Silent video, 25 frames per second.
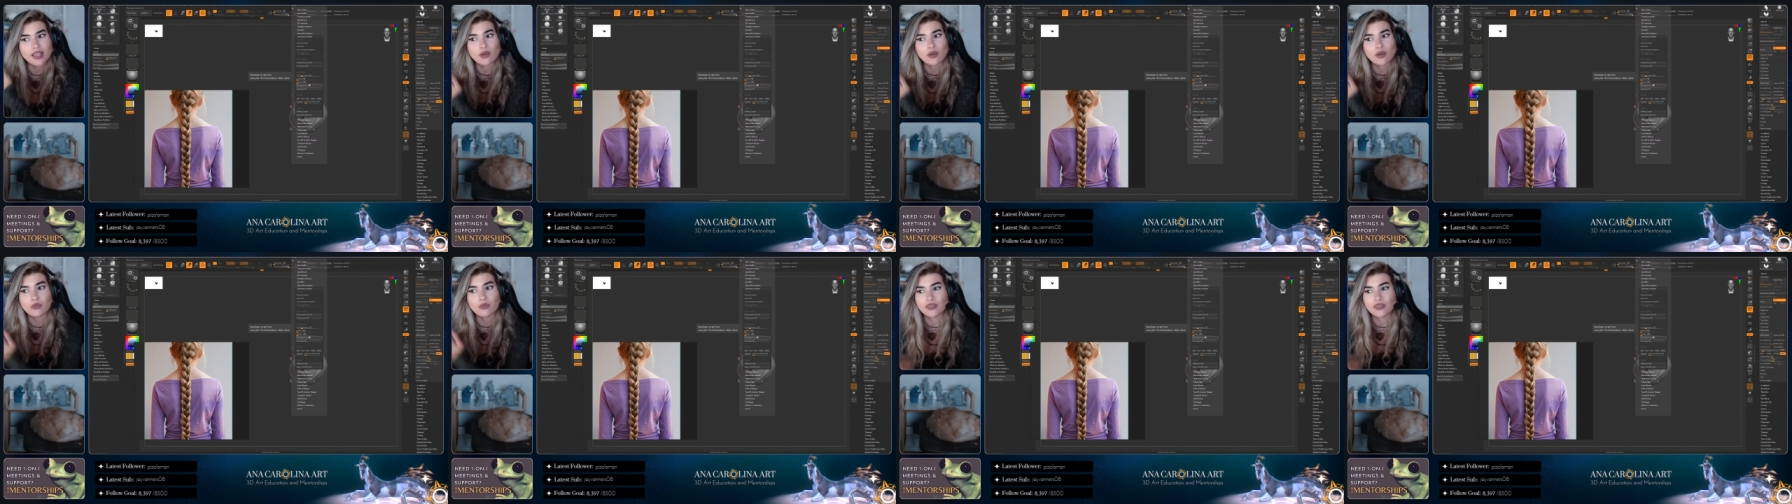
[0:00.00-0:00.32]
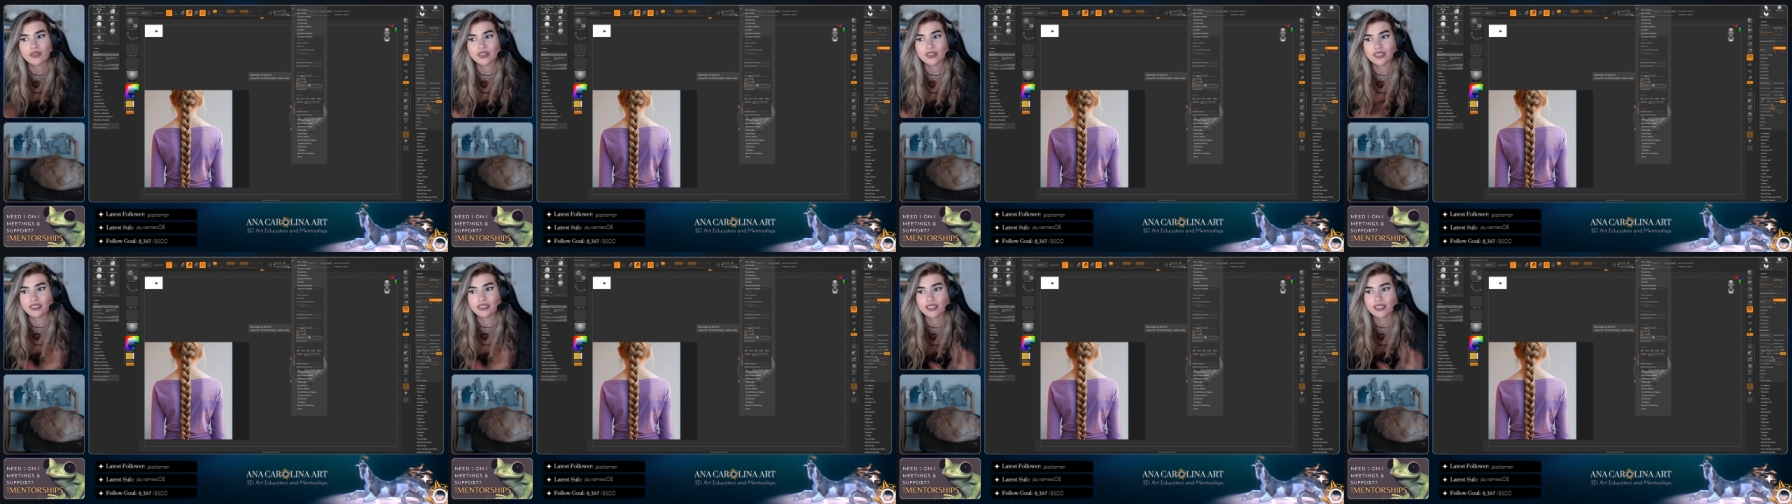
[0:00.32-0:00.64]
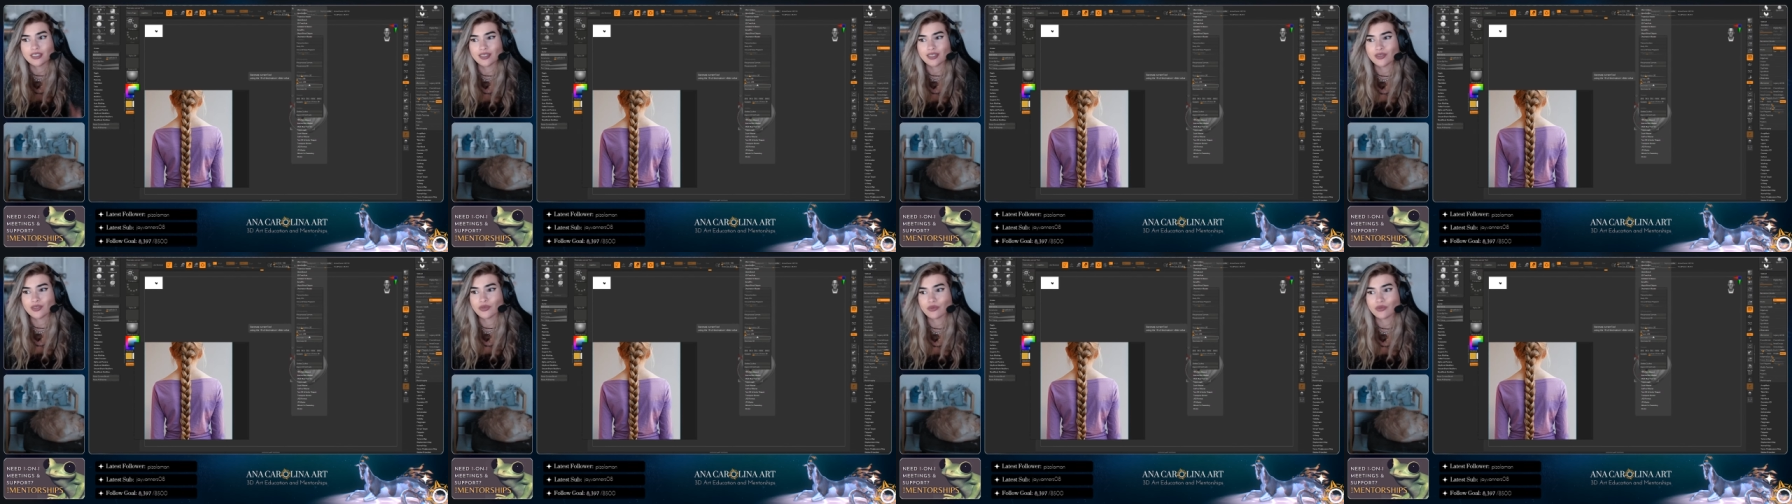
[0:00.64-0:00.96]
como fazer
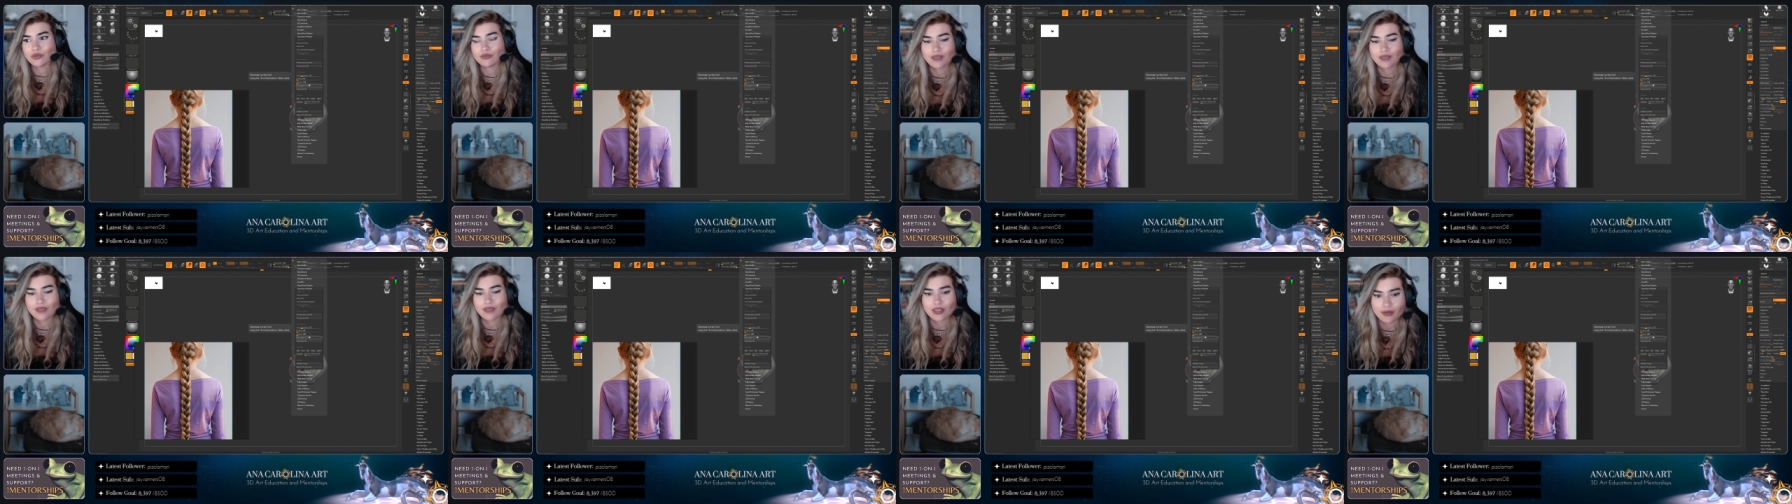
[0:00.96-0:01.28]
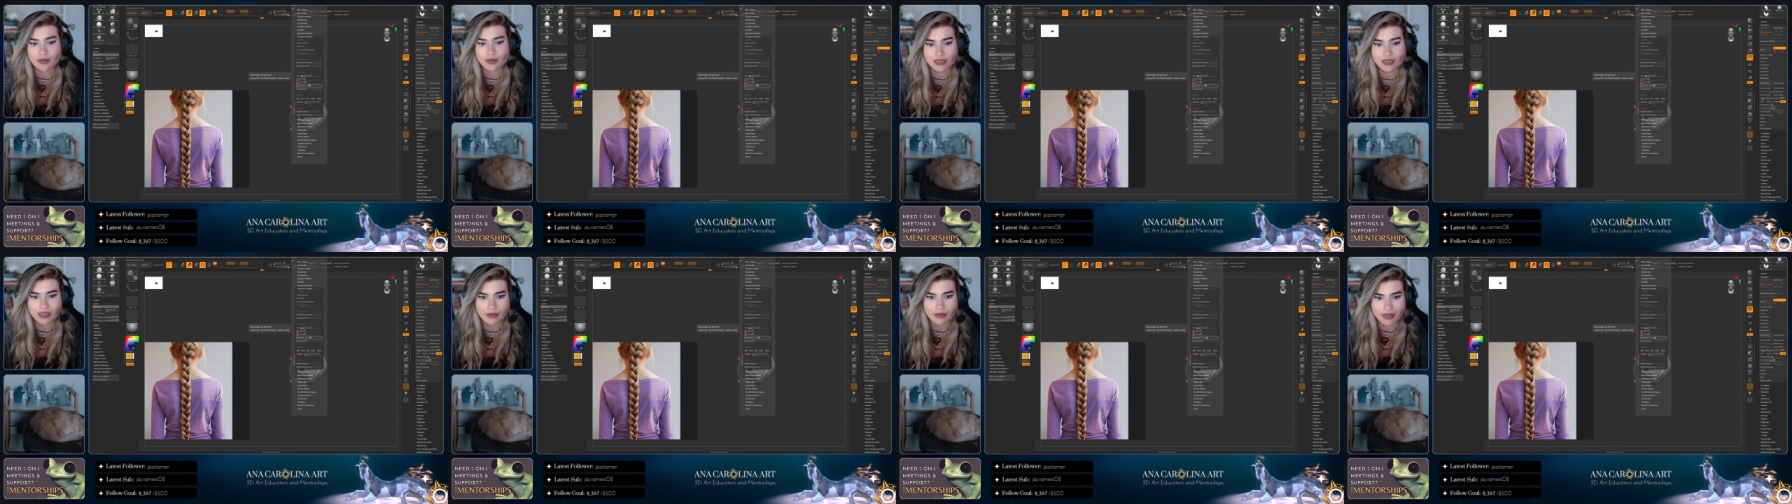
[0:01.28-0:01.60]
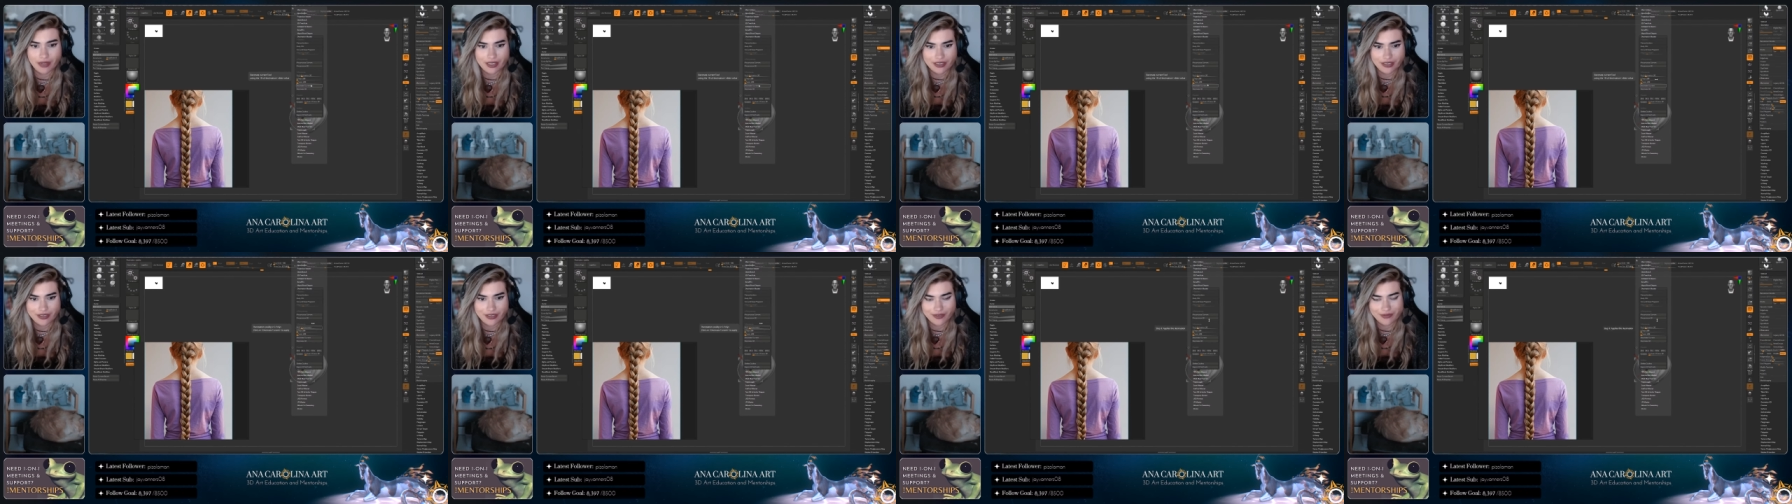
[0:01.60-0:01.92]
tecido
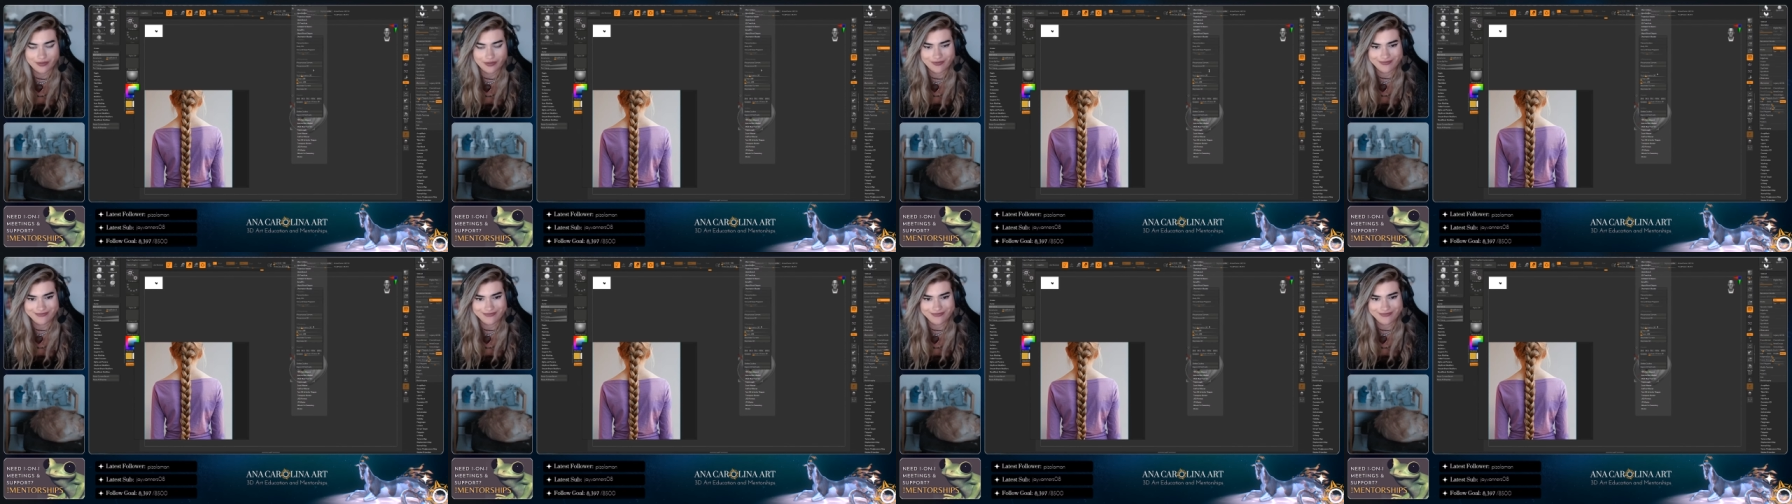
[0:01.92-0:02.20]
automaticamente.